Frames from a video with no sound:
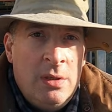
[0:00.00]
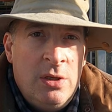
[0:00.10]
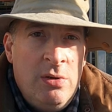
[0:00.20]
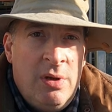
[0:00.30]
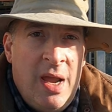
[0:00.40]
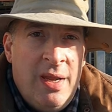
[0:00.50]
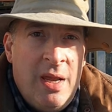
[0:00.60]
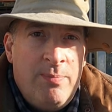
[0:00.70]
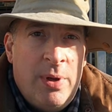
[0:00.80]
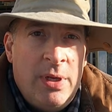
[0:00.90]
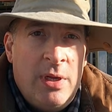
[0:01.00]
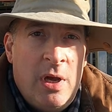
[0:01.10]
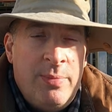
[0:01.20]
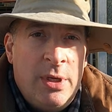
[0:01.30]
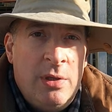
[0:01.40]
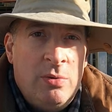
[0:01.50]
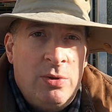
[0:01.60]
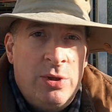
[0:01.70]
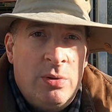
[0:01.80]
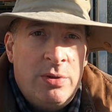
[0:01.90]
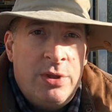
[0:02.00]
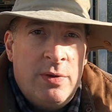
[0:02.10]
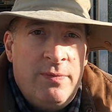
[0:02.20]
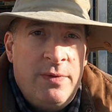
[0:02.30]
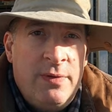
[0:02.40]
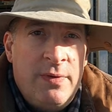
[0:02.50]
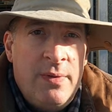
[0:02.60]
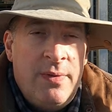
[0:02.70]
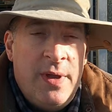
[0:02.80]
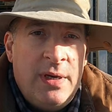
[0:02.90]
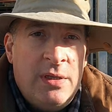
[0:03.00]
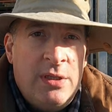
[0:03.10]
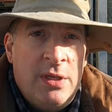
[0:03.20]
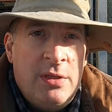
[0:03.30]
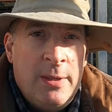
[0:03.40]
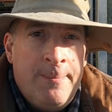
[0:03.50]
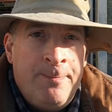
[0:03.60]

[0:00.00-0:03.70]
So you can get polycarbonate in all sorts of different thicknesses.